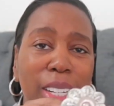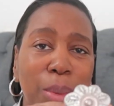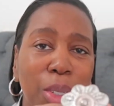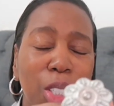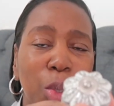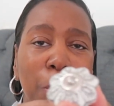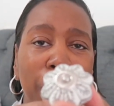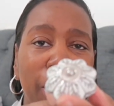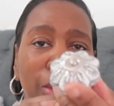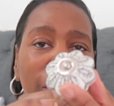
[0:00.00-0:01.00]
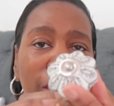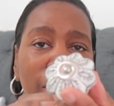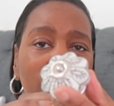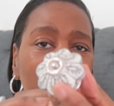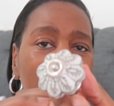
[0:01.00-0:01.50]
Then I'm going to swap out
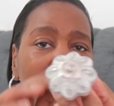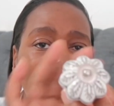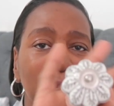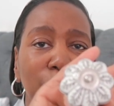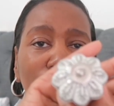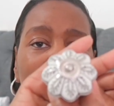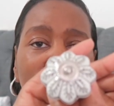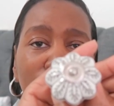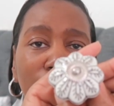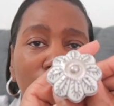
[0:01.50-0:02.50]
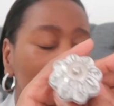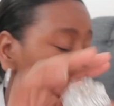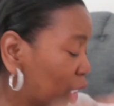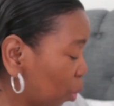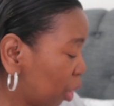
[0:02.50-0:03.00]
the door handle
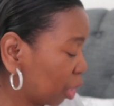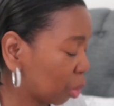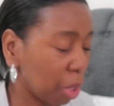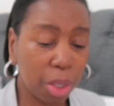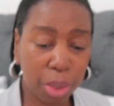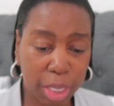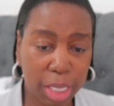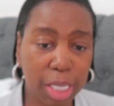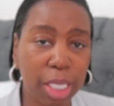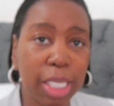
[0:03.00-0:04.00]
for this one as well on this